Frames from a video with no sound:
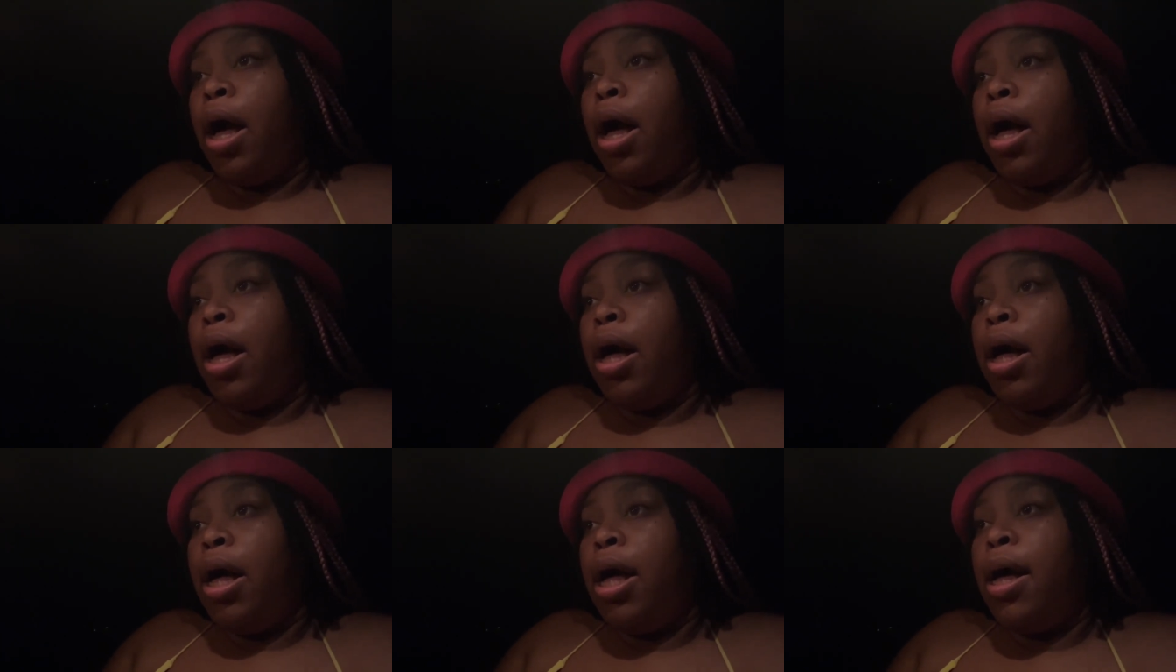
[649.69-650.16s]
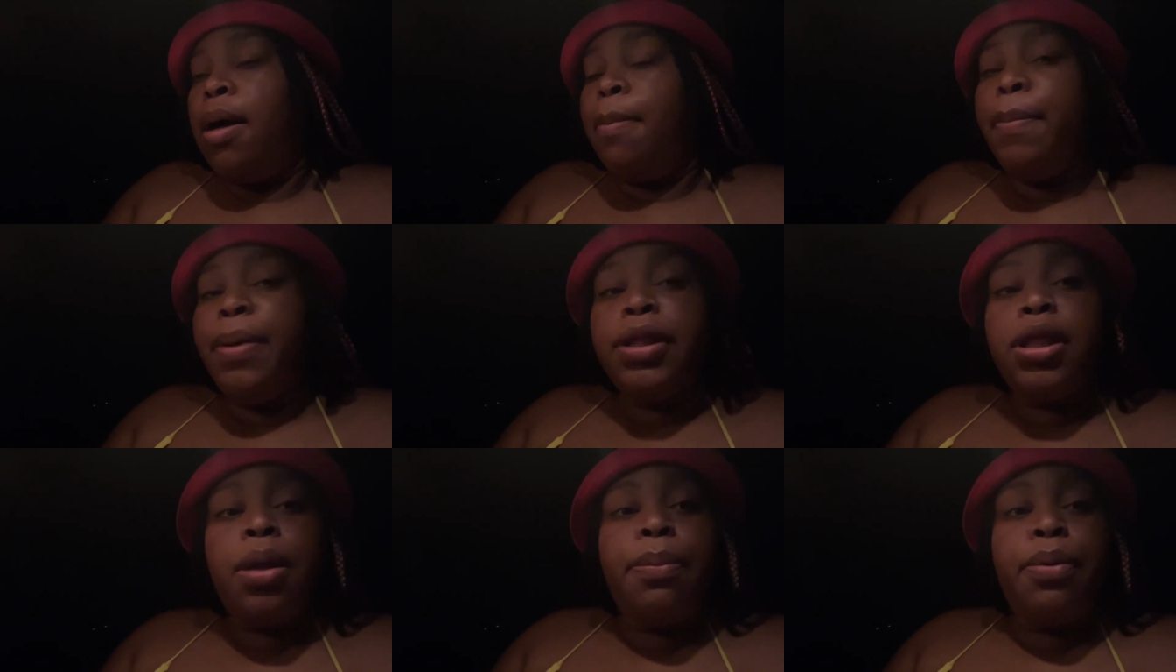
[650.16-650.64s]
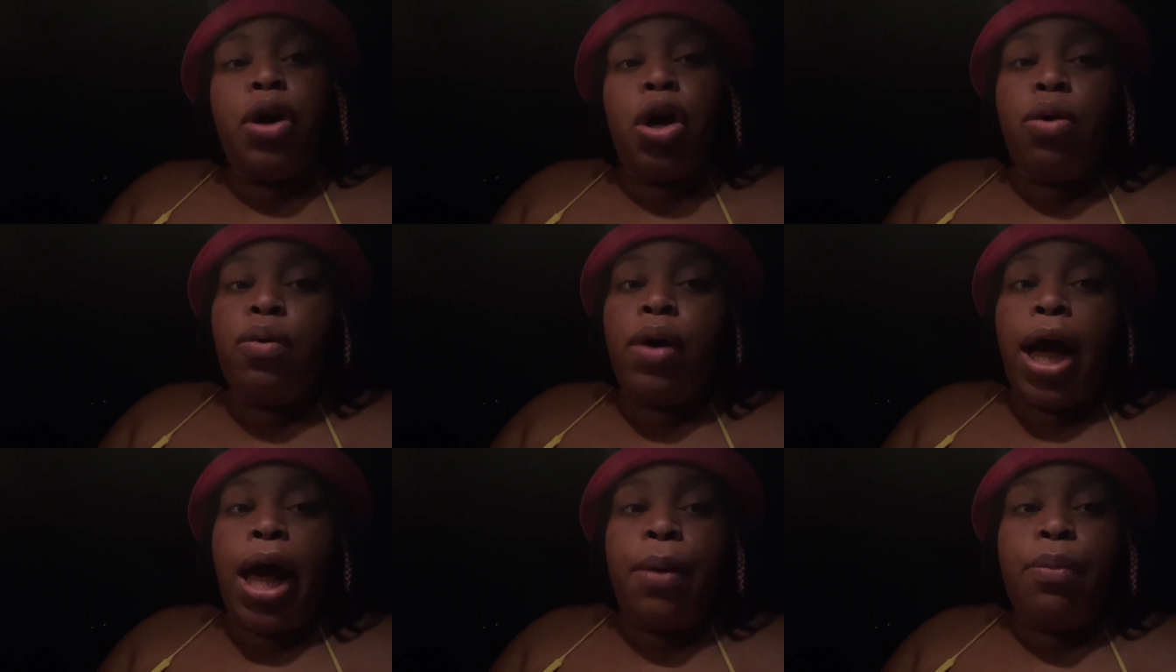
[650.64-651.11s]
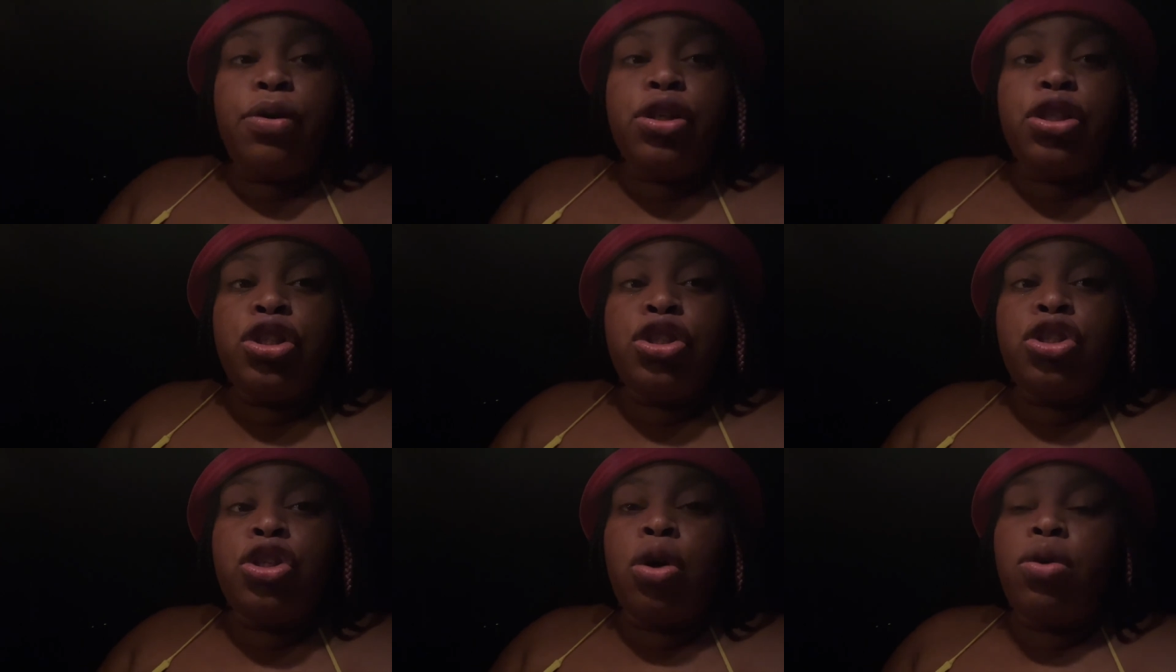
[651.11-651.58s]
But the boat ride was
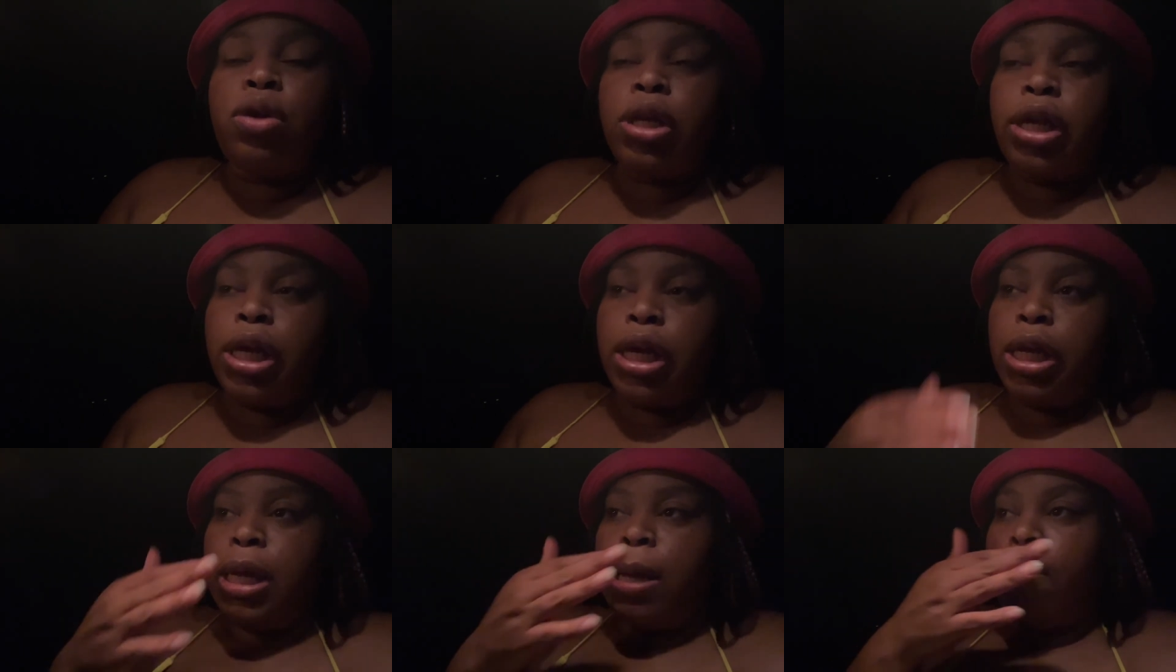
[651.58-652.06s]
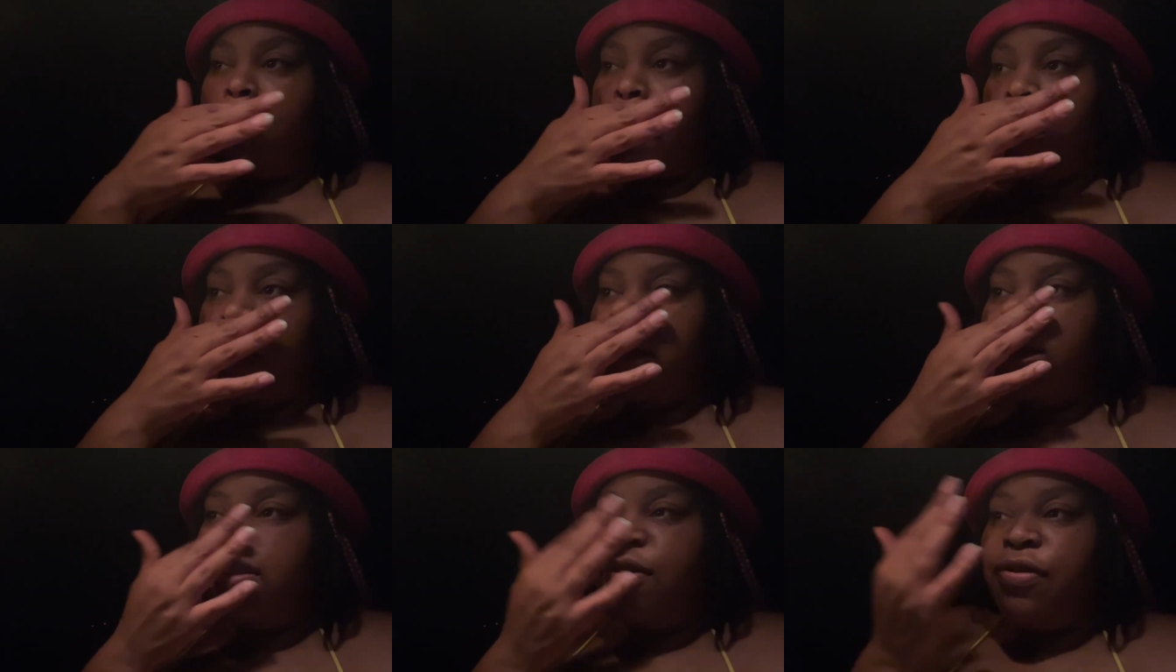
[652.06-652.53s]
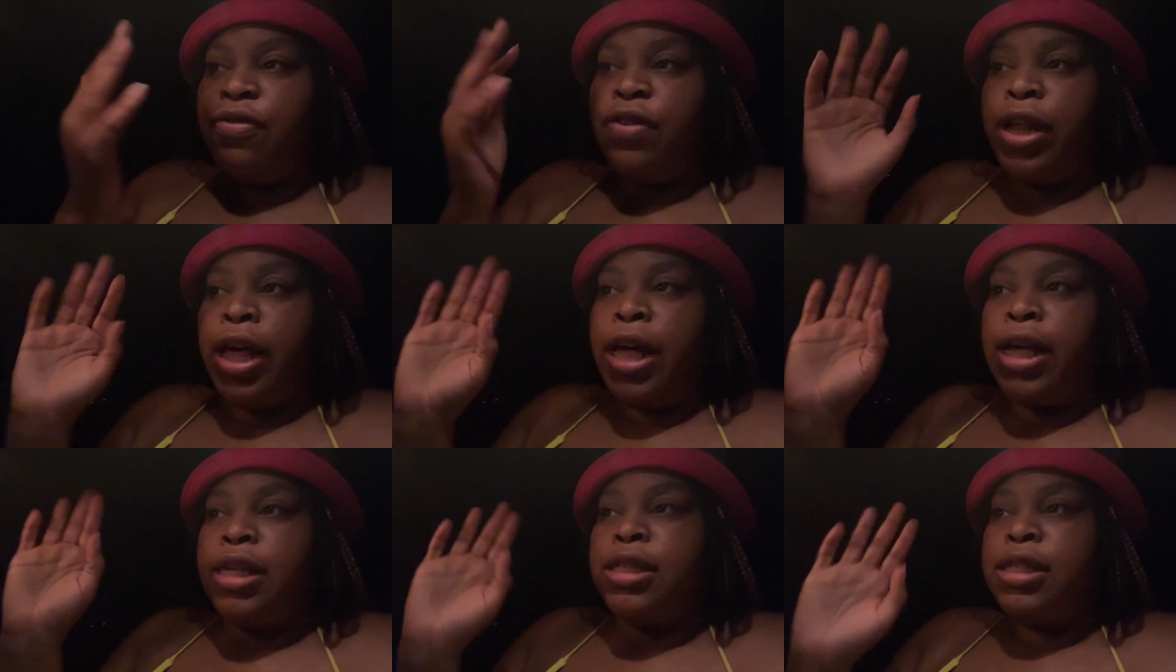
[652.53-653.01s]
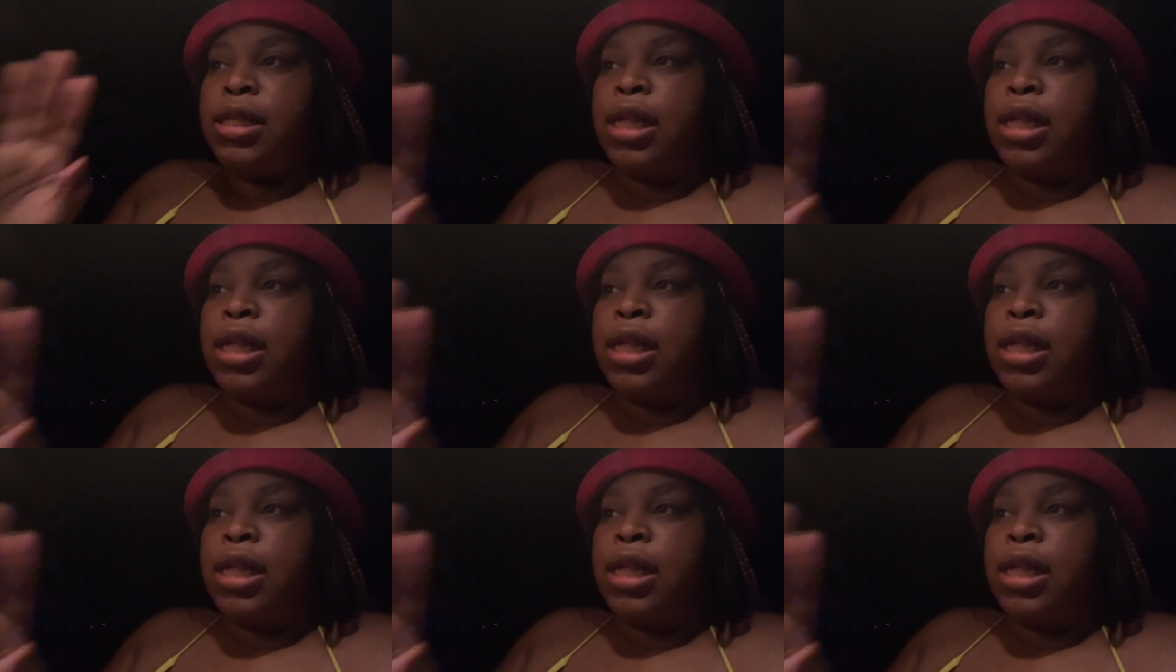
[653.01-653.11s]
so litty. I'm not gonna flex.